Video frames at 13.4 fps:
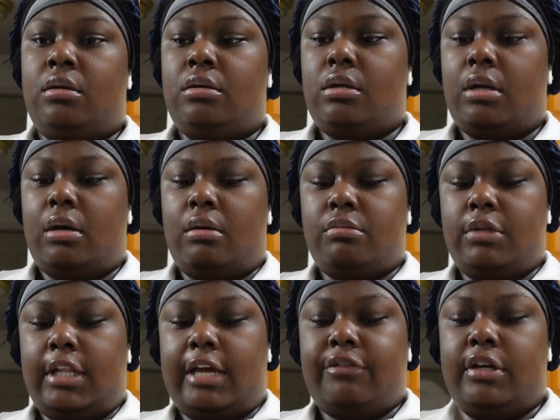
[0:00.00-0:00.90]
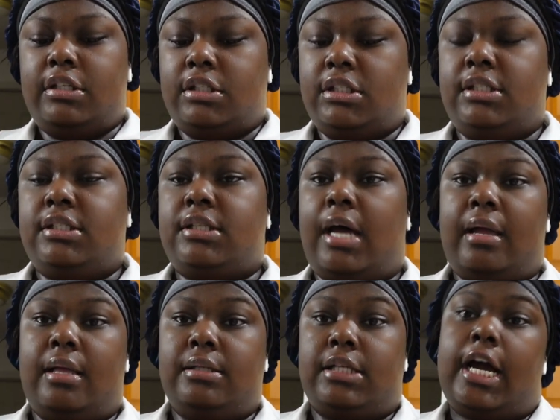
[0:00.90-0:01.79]
you know, like for instance, the
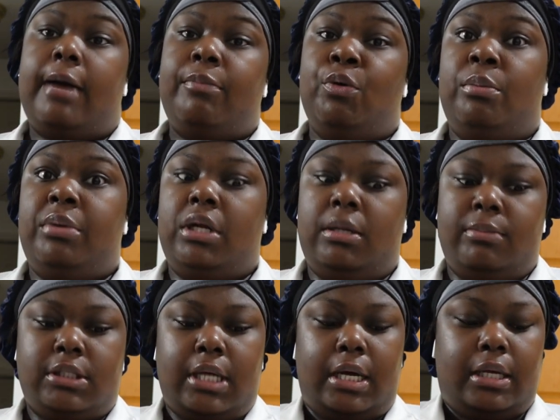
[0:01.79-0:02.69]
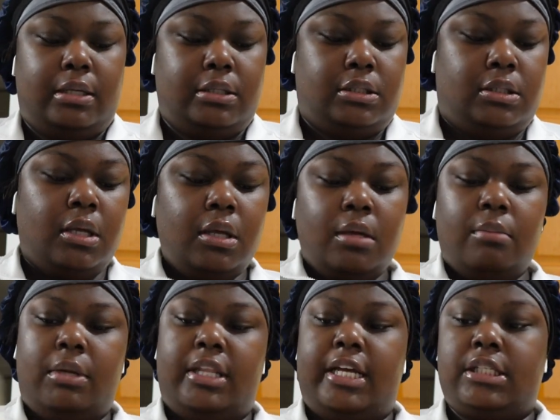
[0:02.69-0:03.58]
stockings. Like I'm the one putting up the stockings,
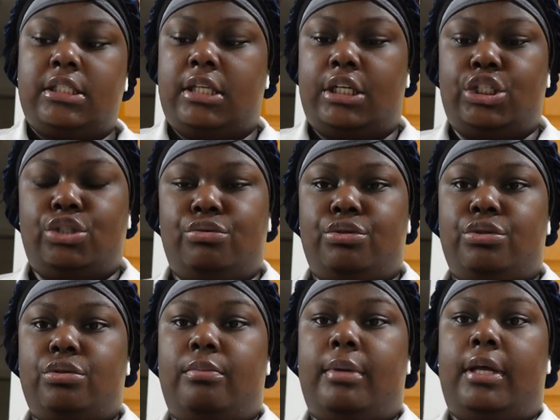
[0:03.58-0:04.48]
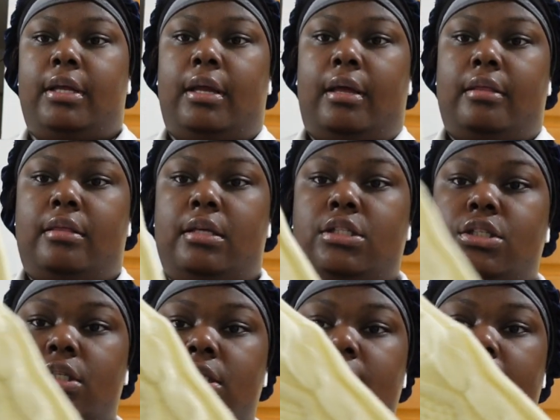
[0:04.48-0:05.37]
but that's because I choose to. But yeah, these
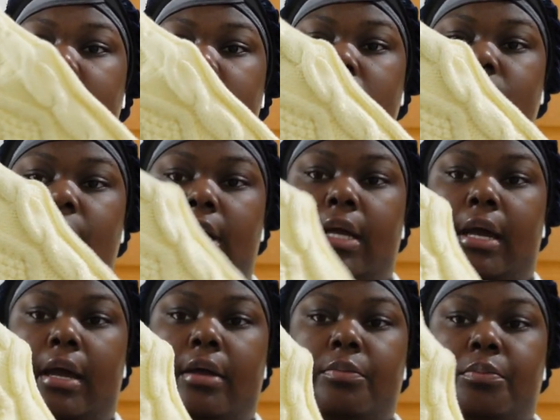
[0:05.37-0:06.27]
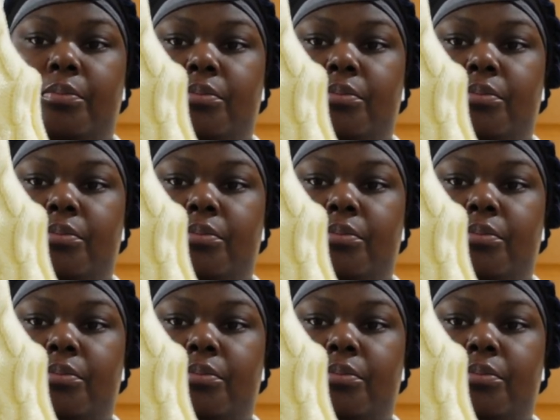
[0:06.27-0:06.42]
are the stockings. What I got.